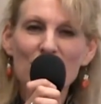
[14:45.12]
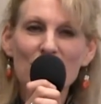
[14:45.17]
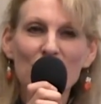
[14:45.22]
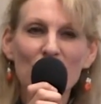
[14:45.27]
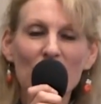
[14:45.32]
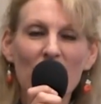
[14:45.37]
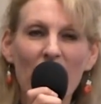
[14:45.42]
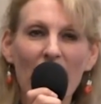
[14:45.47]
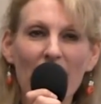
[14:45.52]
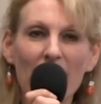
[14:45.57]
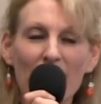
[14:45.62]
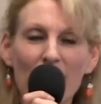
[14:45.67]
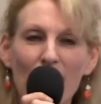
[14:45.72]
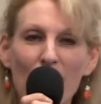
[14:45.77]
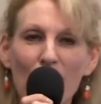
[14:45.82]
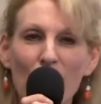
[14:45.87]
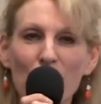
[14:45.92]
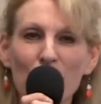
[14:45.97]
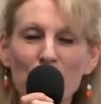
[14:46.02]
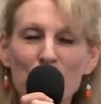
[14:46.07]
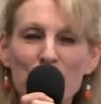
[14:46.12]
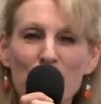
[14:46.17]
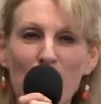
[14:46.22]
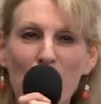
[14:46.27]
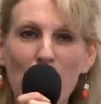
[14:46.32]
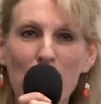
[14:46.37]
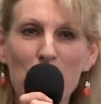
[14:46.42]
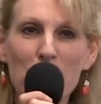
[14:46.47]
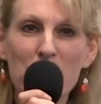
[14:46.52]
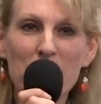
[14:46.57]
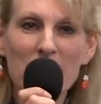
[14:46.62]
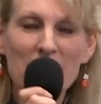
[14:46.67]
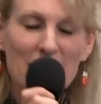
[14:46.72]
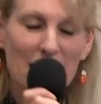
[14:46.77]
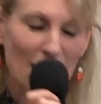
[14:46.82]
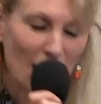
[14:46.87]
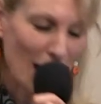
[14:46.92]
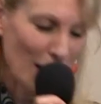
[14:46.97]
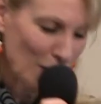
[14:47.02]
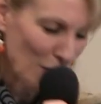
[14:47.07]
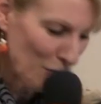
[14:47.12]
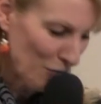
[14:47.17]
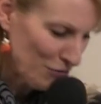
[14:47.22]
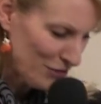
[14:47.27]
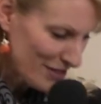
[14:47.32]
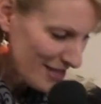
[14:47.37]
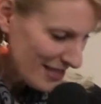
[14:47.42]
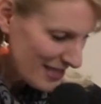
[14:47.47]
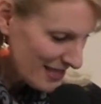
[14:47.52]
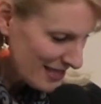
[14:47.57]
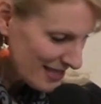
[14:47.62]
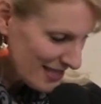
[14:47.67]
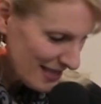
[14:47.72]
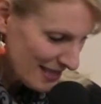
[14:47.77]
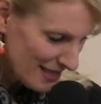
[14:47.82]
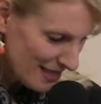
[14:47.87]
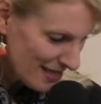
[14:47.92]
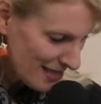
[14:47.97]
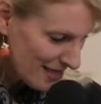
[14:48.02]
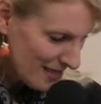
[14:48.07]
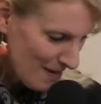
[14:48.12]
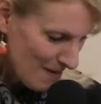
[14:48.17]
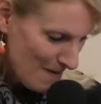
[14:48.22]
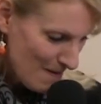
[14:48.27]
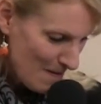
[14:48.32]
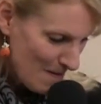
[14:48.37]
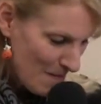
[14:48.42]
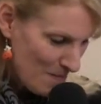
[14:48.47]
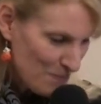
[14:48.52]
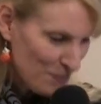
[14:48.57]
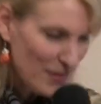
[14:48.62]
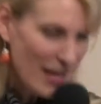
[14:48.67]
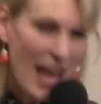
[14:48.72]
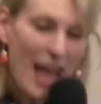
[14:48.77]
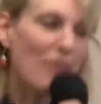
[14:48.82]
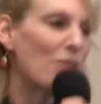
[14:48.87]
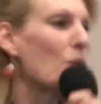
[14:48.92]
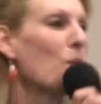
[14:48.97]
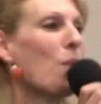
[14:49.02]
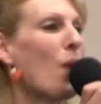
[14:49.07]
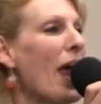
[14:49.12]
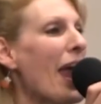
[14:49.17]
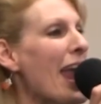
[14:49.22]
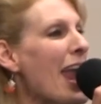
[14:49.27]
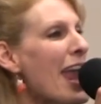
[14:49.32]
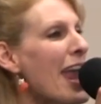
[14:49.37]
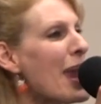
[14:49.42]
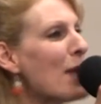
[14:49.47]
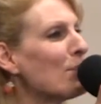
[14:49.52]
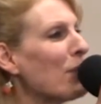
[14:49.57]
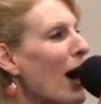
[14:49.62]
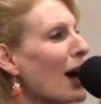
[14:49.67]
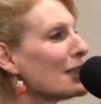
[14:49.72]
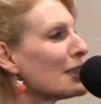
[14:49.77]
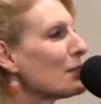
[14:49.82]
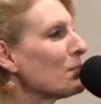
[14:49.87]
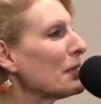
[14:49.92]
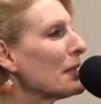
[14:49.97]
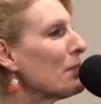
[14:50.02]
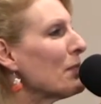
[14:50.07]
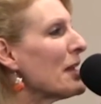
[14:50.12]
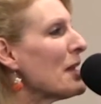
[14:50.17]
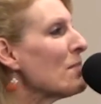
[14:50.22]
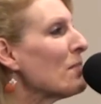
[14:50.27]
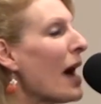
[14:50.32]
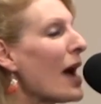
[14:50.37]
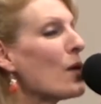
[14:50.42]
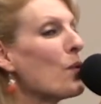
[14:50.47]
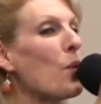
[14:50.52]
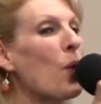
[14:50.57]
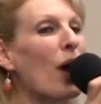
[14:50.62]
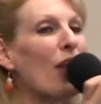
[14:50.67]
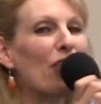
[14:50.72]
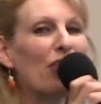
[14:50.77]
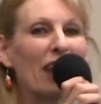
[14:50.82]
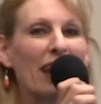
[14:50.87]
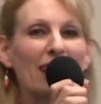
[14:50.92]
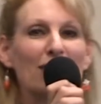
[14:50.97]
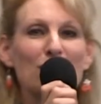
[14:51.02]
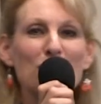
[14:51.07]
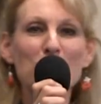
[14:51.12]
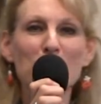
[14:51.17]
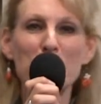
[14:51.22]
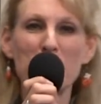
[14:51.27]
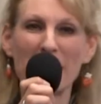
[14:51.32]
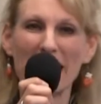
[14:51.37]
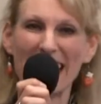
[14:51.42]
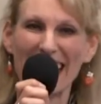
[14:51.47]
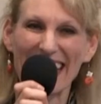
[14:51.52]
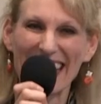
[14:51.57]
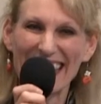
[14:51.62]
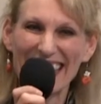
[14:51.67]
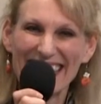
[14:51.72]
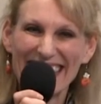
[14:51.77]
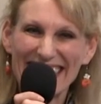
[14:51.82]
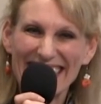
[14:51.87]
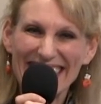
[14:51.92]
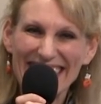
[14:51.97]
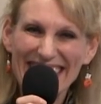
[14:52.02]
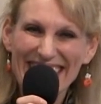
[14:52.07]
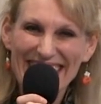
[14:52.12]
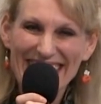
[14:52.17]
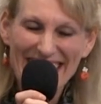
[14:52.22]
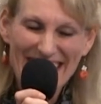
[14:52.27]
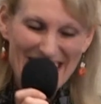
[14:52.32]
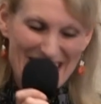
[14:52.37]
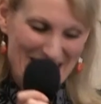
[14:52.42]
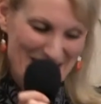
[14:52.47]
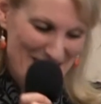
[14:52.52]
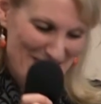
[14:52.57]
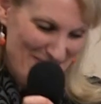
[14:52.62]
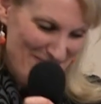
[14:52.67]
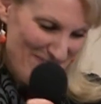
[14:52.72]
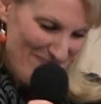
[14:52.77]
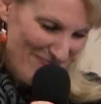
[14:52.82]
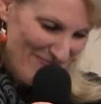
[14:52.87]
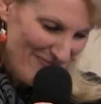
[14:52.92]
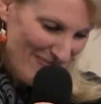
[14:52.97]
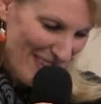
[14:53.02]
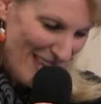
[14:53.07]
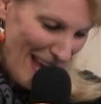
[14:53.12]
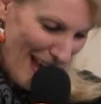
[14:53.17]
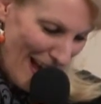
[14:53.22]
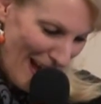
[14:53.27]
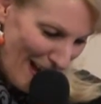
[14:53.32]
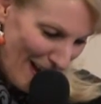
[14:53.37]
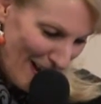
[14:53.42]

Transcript: to let go, to open, to let go of resistance, and the way possibly we might want things to be. Yeah.